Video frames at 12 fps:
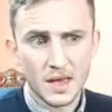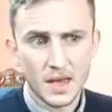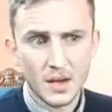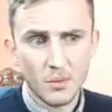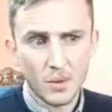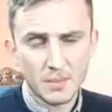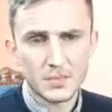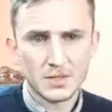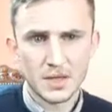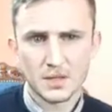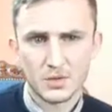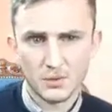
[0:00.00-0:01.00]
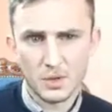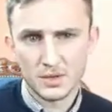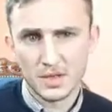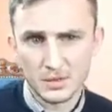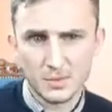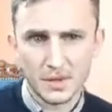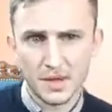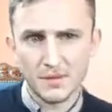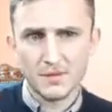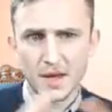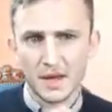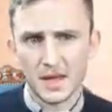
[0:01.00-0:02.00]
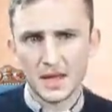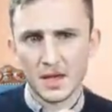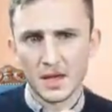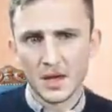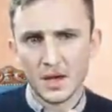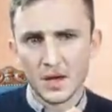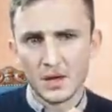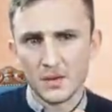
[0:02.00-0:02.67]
web design is one niche, but they're very